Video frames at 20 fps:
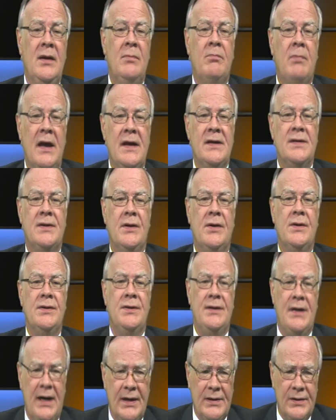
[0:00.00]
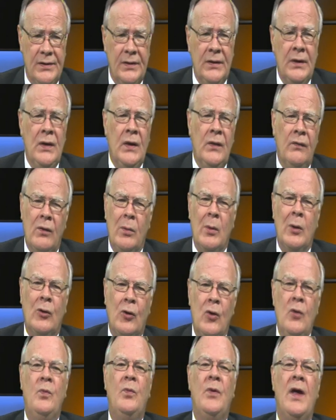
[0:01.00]
based on data from a
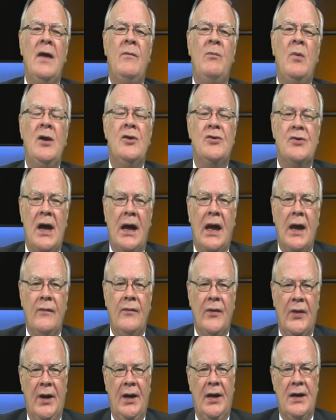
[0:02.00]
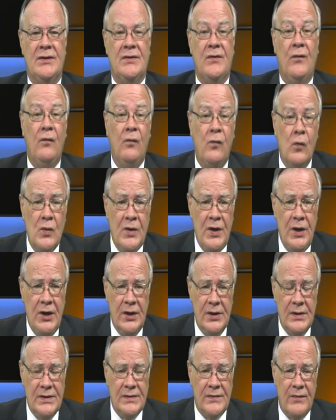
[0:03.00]
group they've been tracking for the last forty
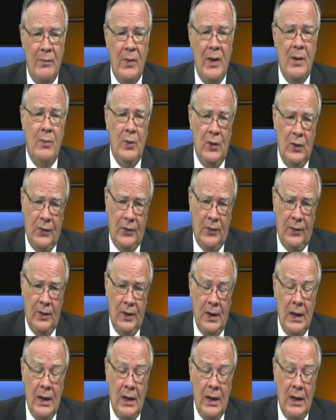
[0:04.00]
years from their birth.